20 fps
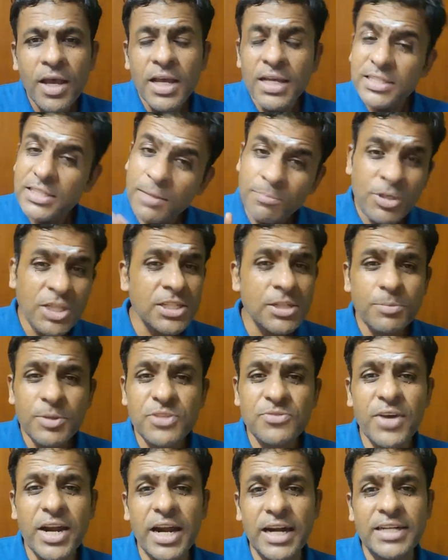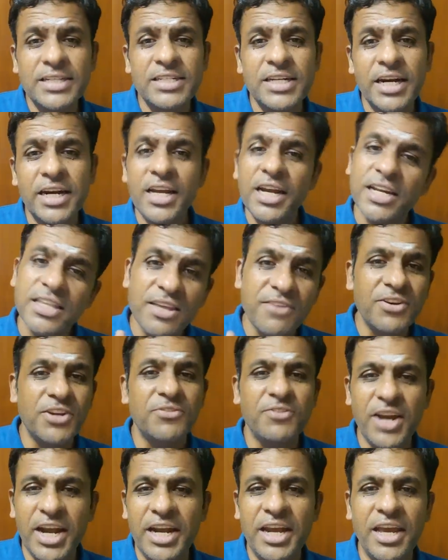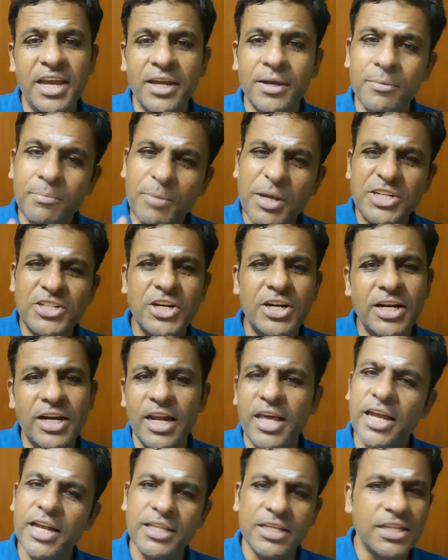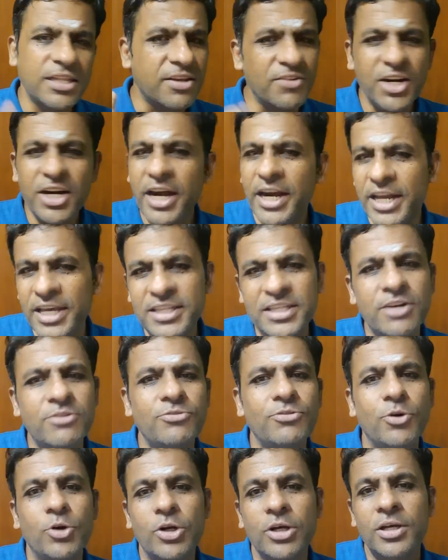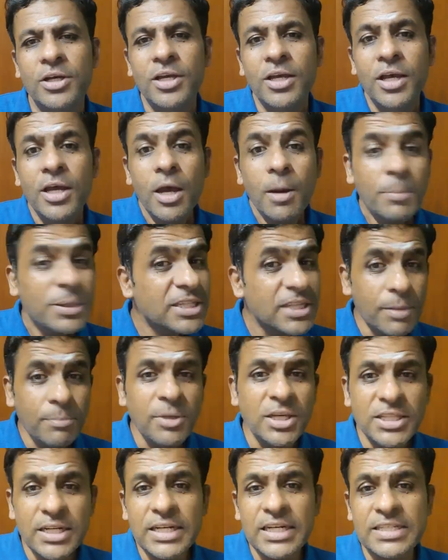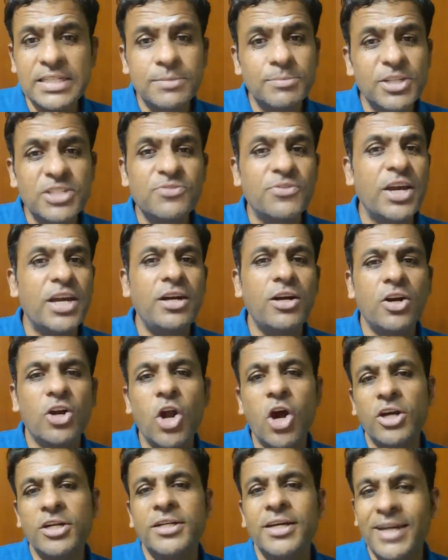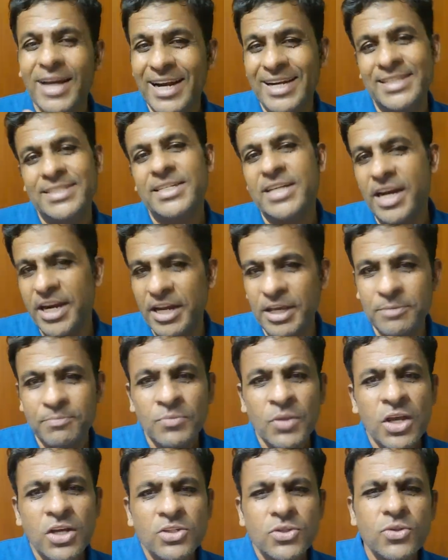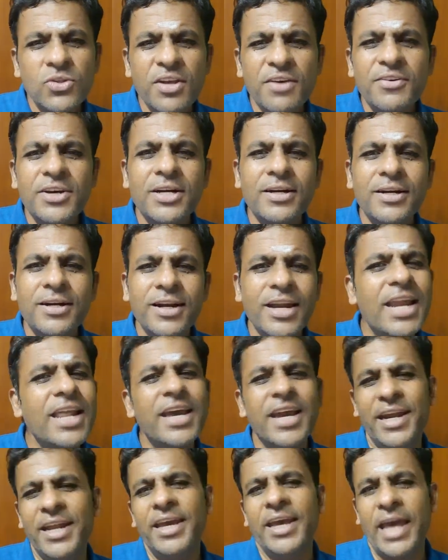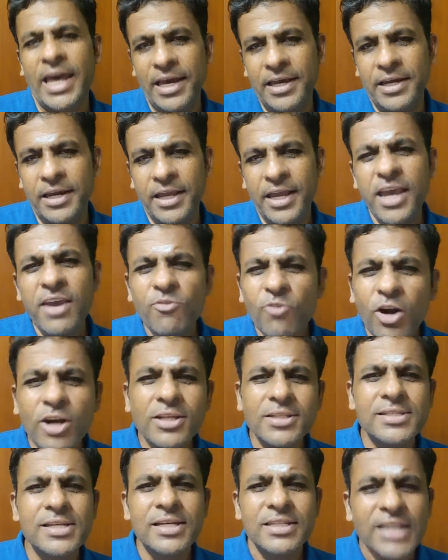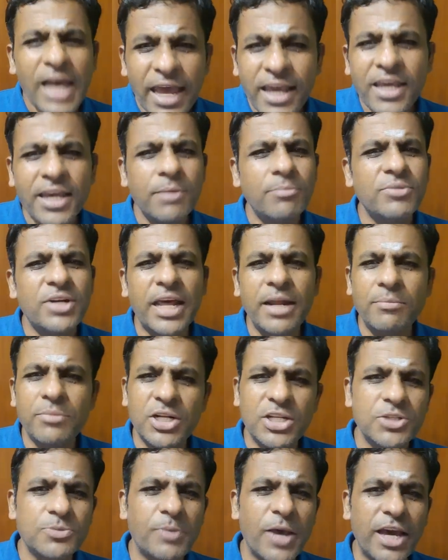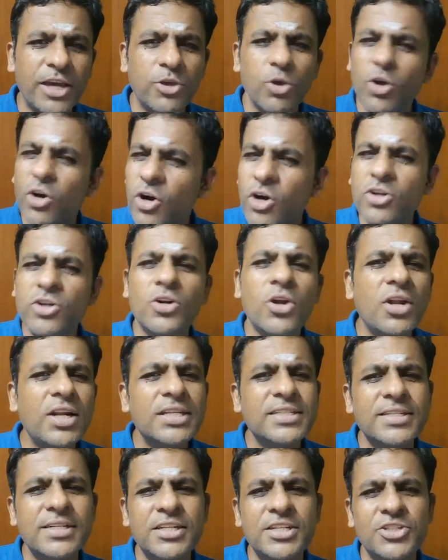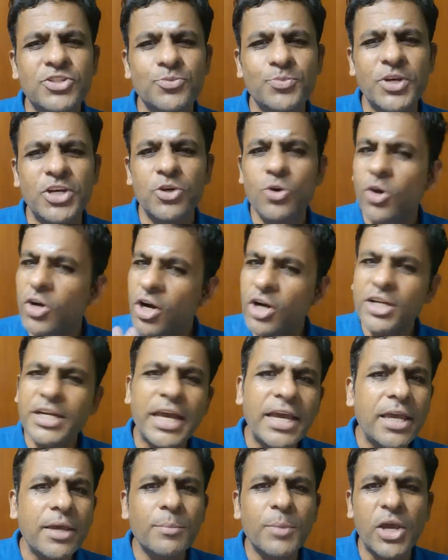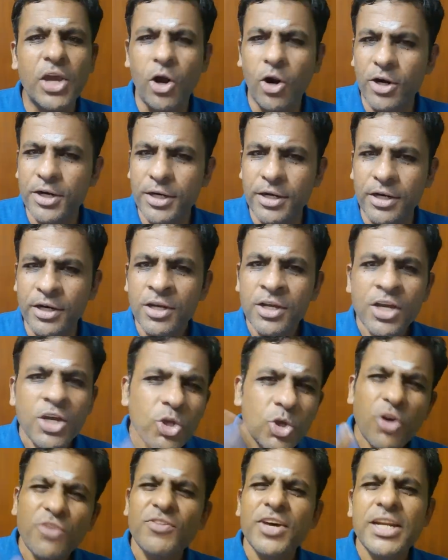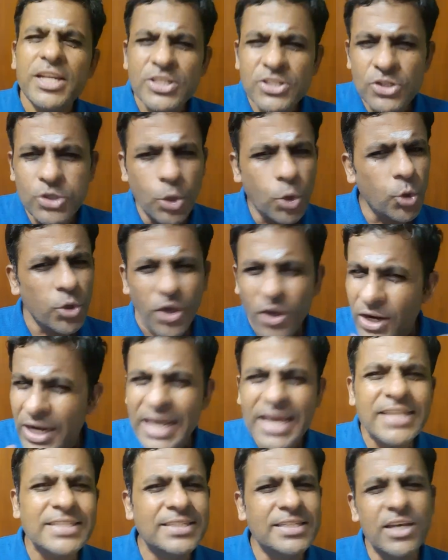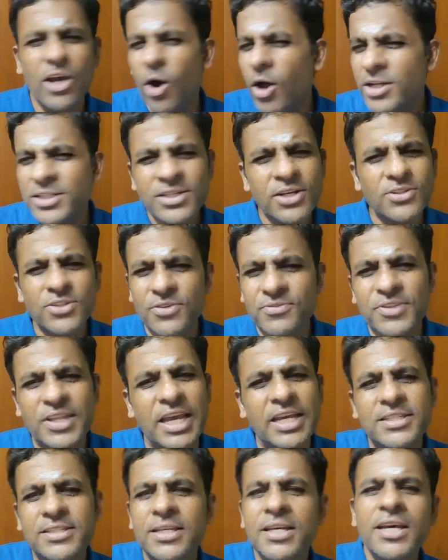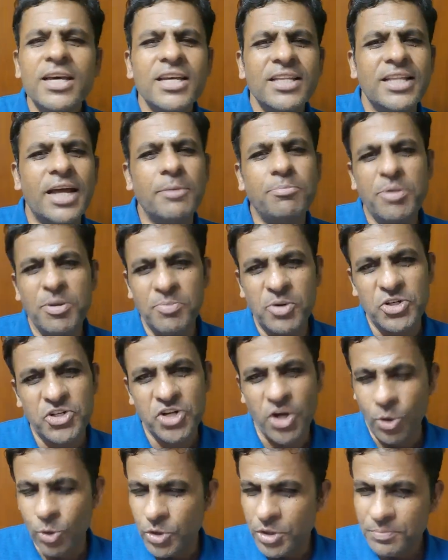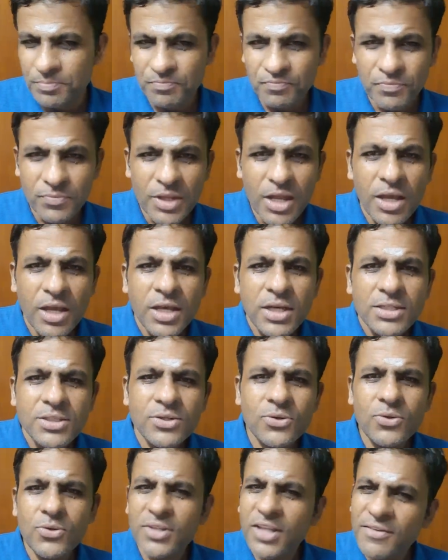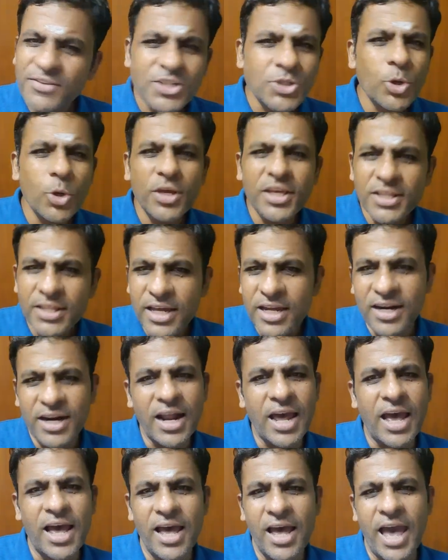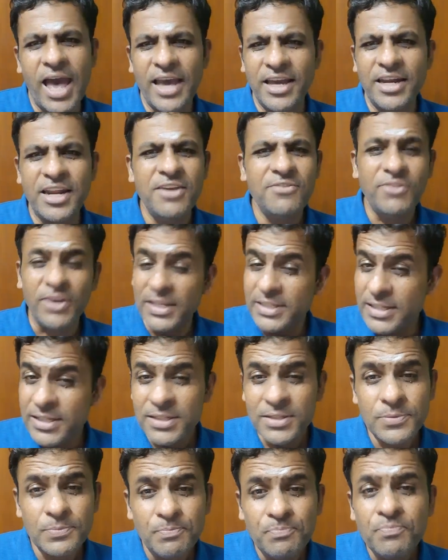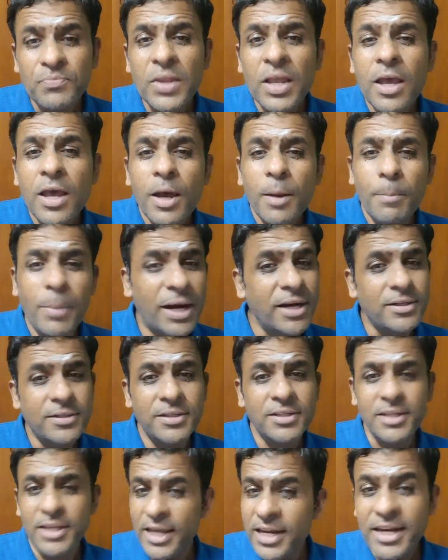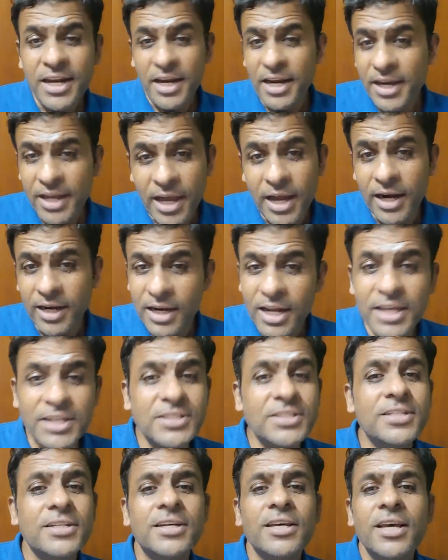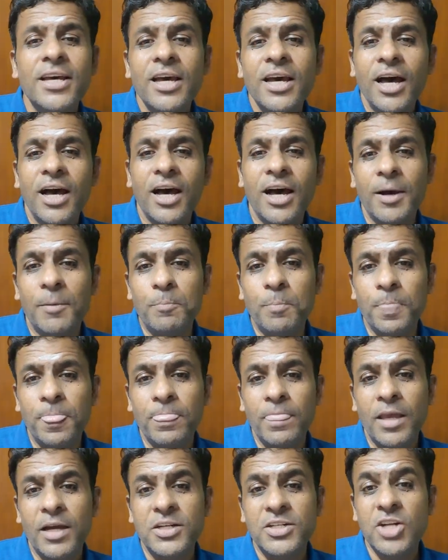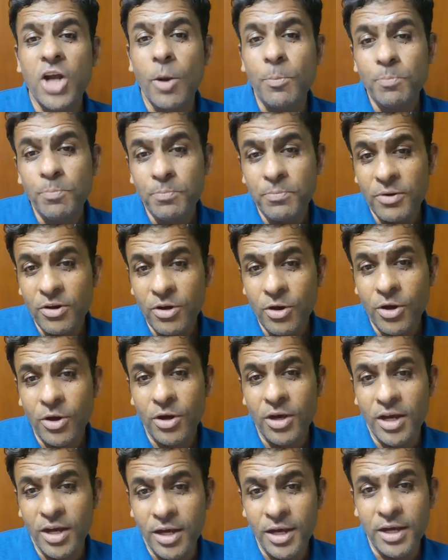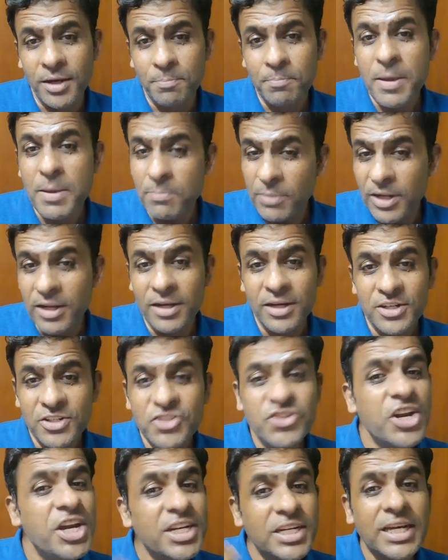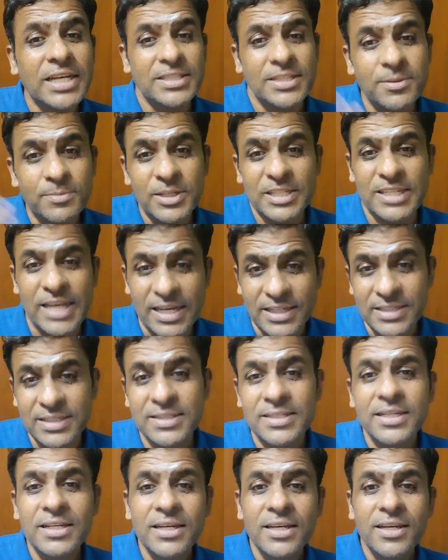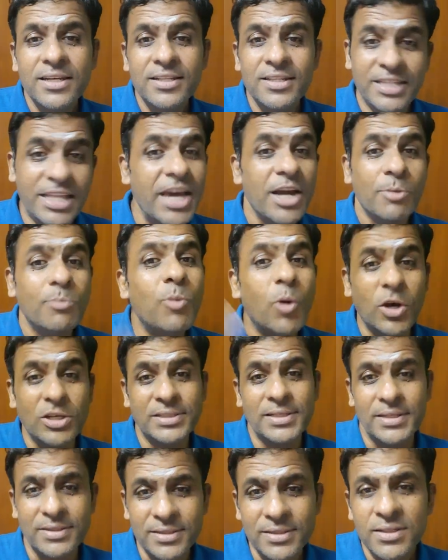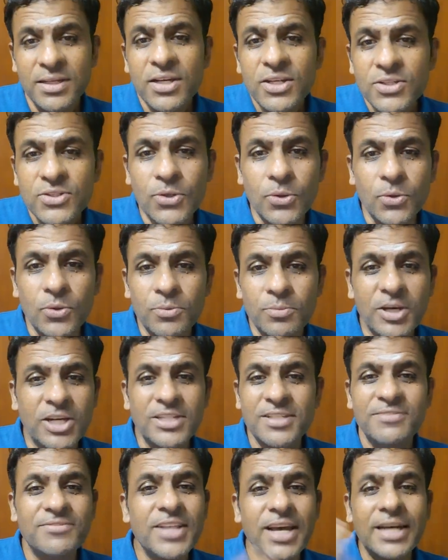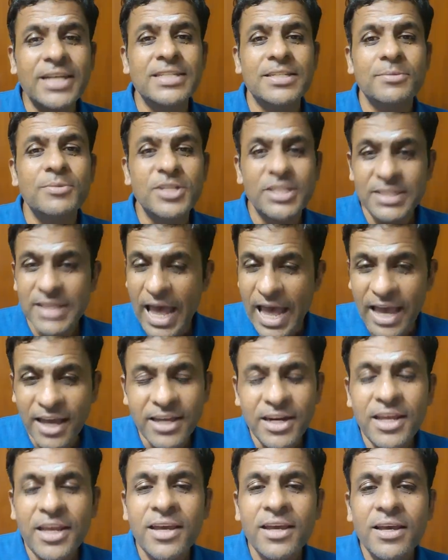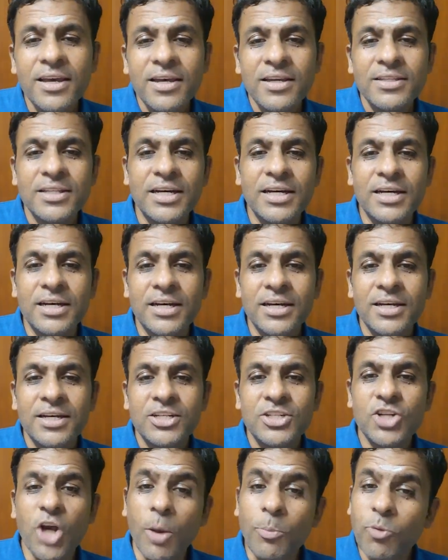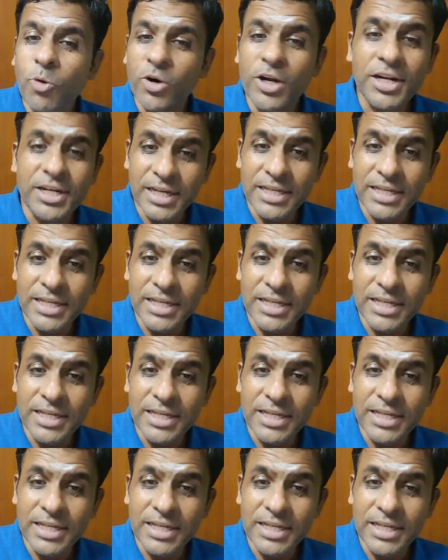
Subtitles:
Some customers were understanding and they were waiting patiently and then they were getting their food. But some other customers were not understanding. So they were really getting angry. Hey, what is this? I came 10 minutes back. You're not at all listening to me. You're not taking my order. You're very slow. You're lazy. All sorts of things that people shout. So they were showing their angry faces. But in India, at least, shop people treat customers as their bosses. So because if the customer is angry, the shop owner